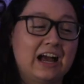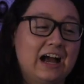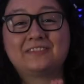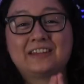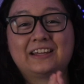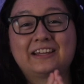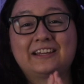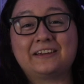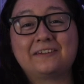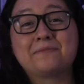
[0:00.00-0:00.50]

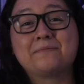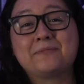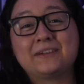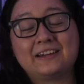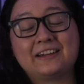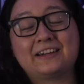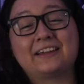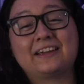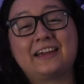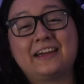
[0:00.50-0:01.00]
The gift
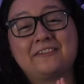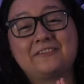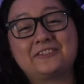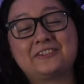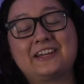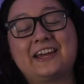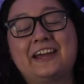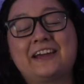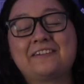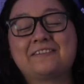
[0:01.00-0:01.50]
Mina gave
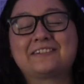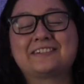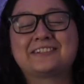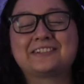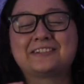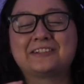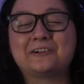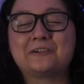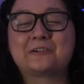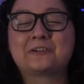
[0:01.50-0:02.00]
Chae was
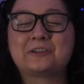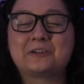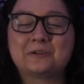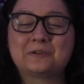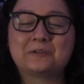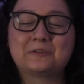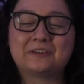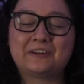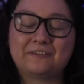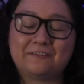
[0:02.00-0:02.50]
so
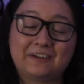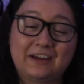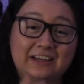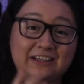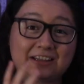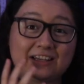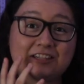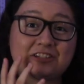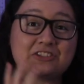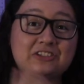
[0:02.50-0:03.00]
cute. The
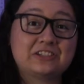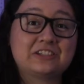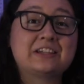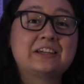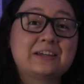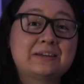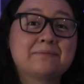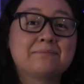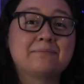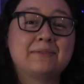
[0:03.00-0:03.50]
fact that
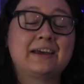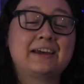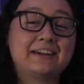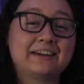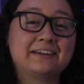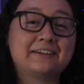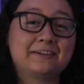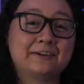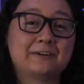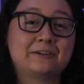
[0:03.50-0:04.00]
she made
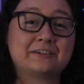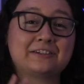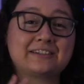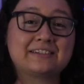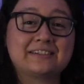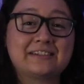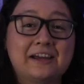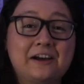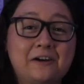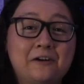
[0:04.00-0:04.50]
it
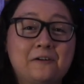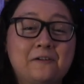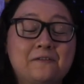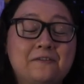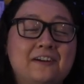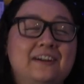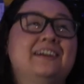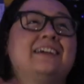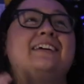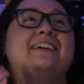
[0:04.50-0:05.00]

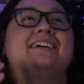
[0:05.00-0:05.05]
herself,